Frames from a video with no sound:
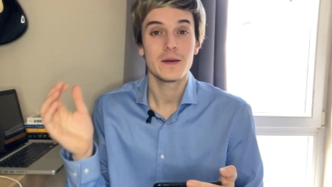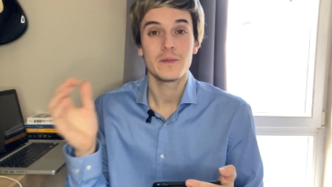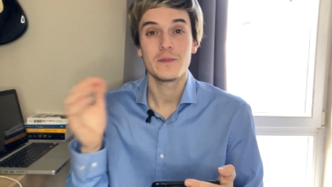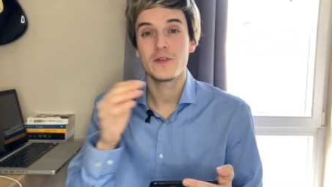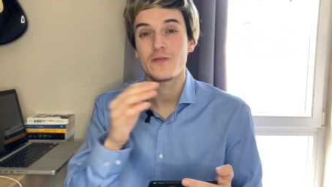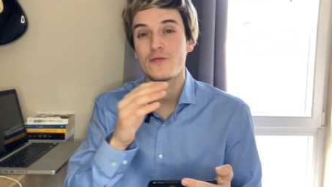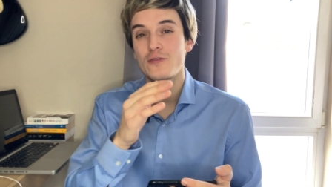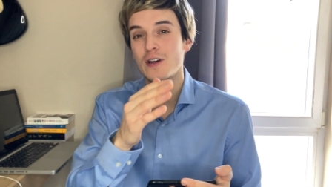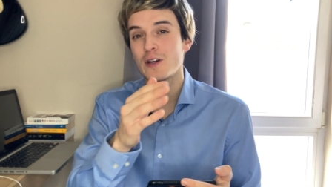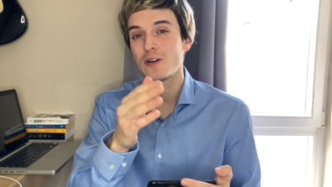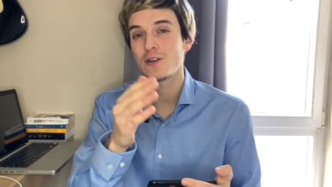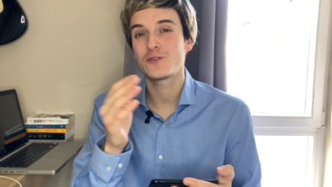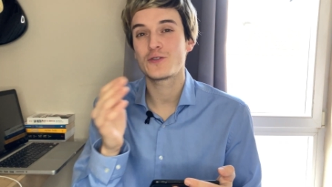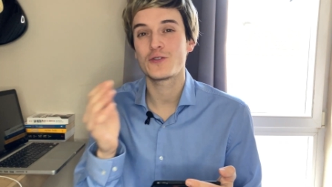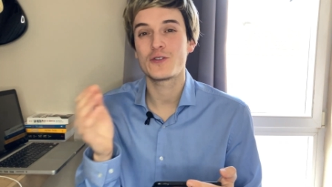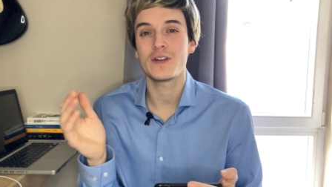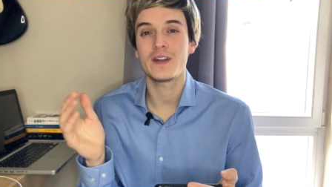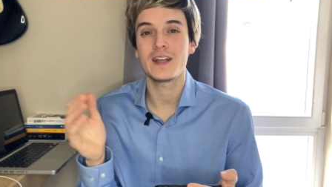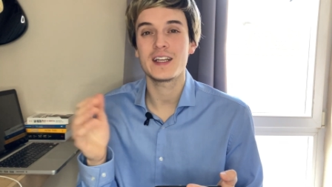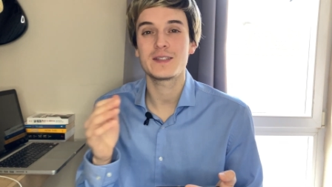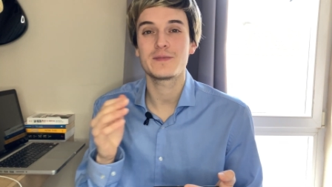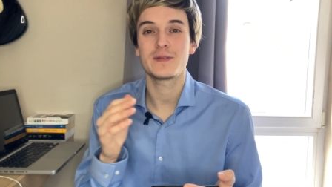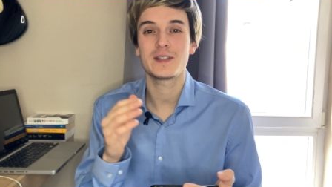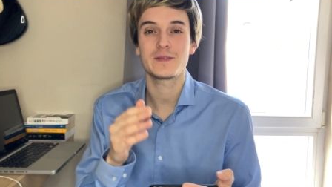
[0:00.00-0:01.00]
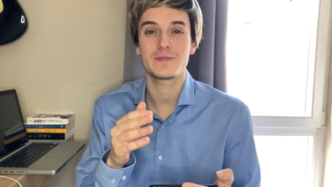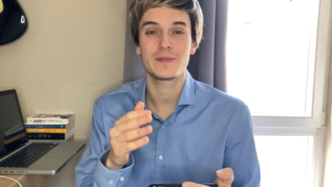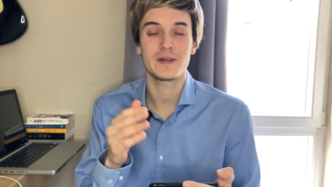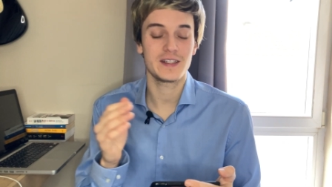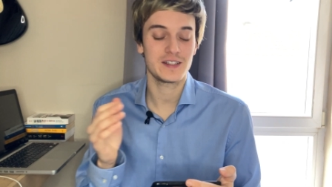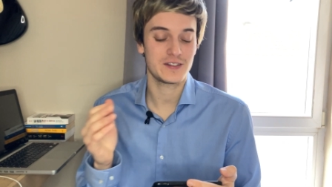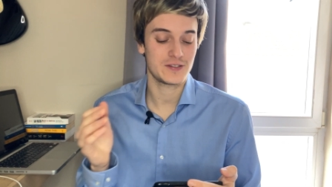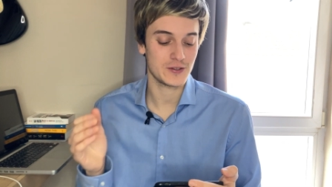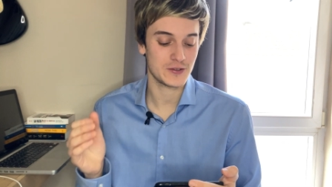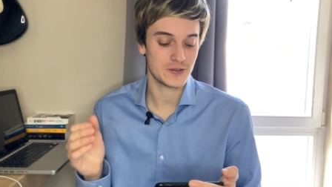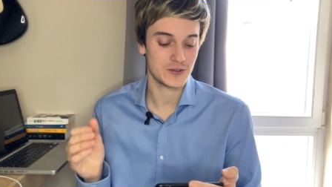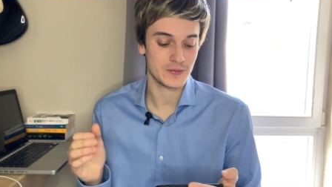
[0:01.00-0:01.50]
Before I go to the next best penny
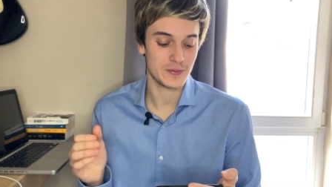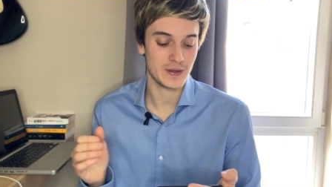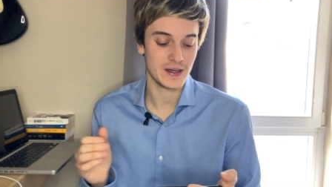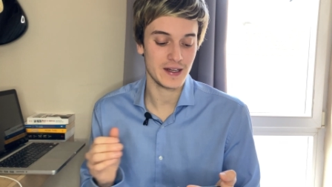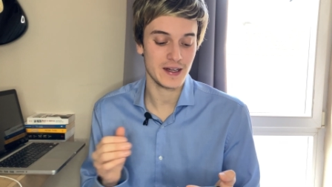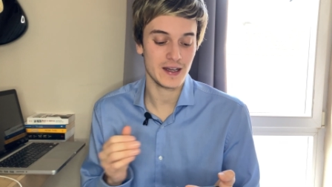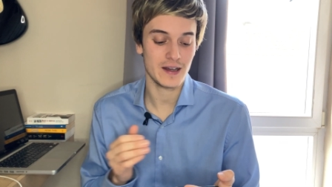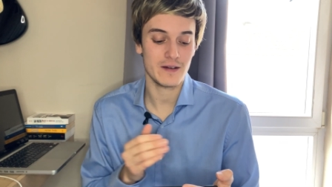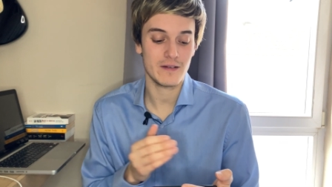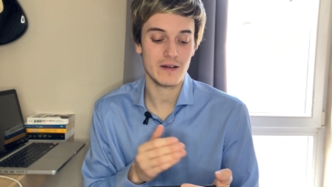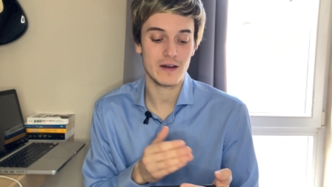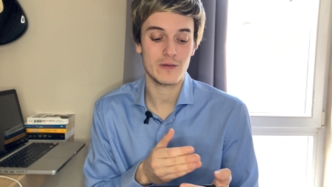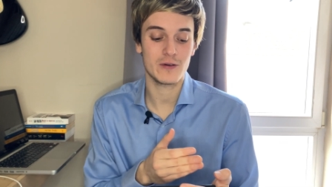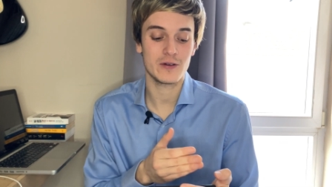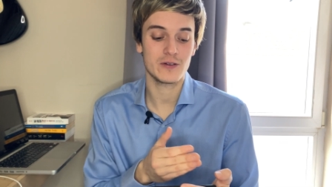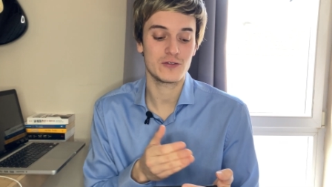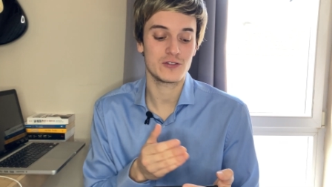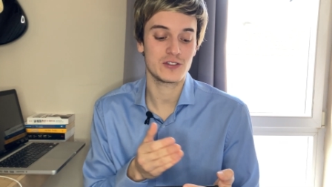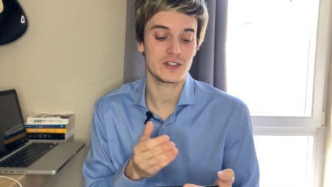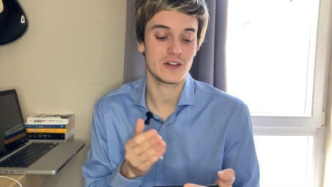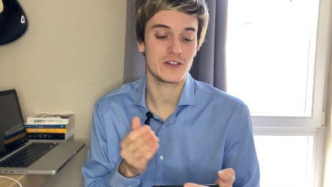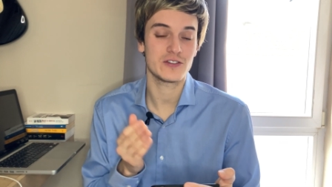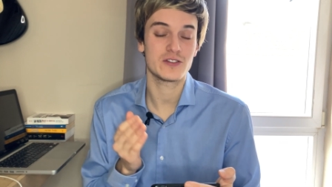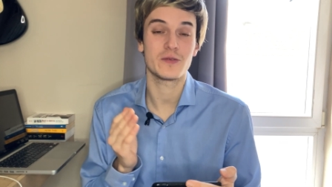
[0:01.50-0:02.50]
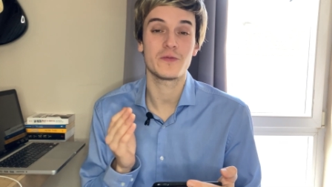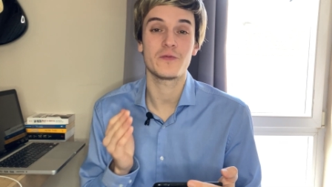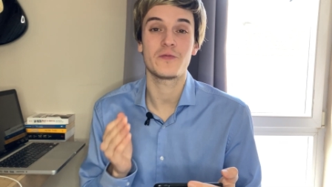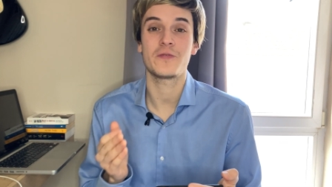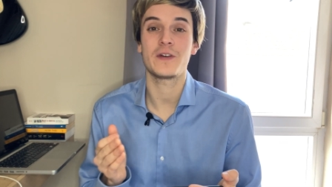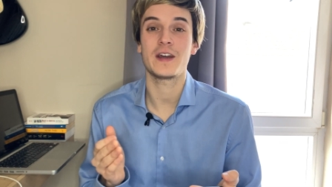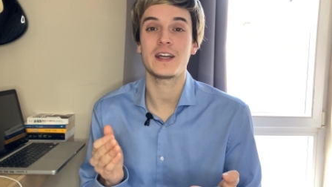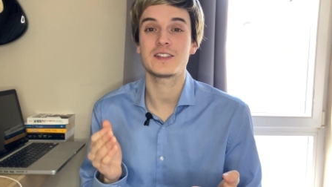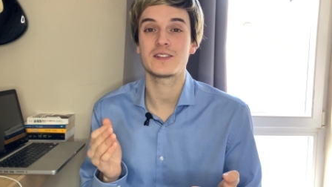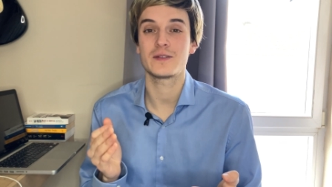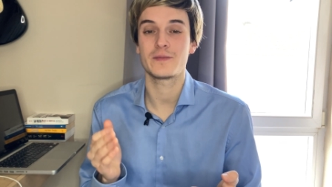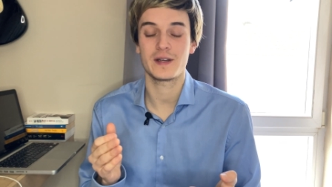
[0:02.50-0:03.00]
stock to buy now, I want to share some
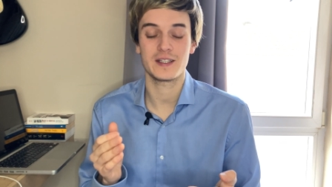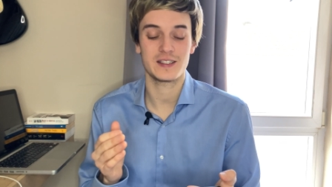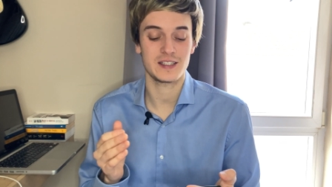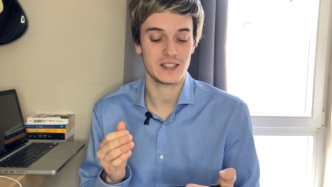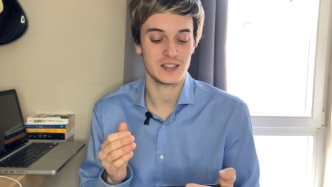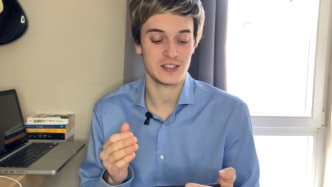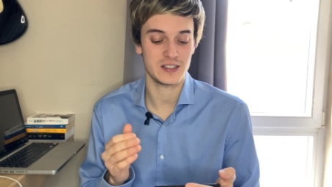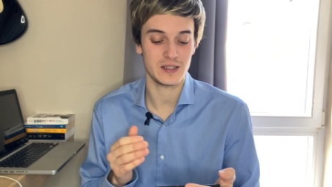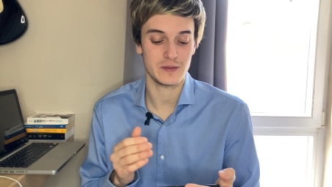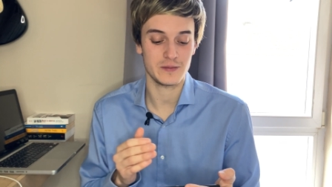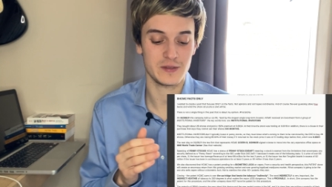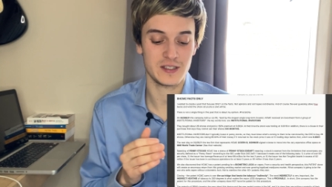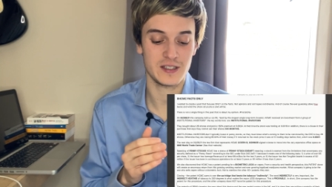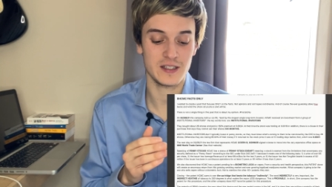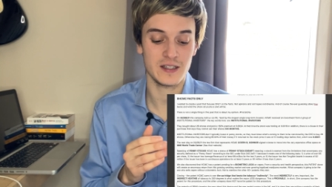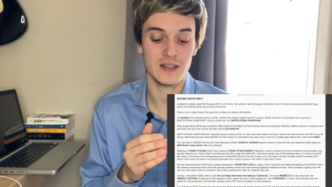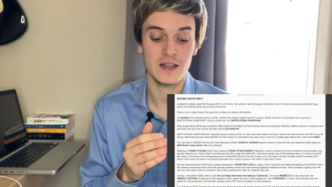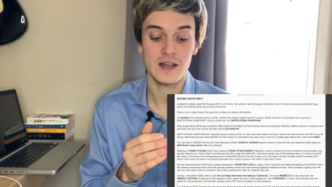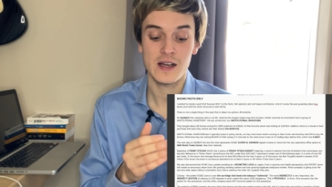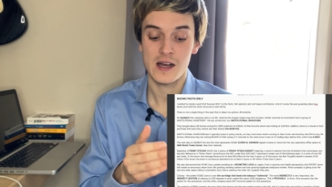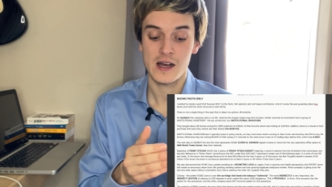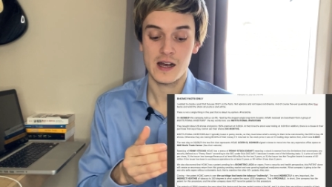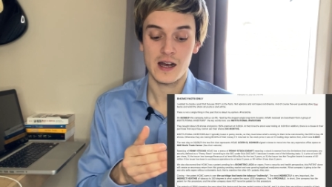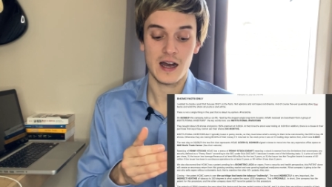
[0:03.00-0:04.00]
facts about HCMC.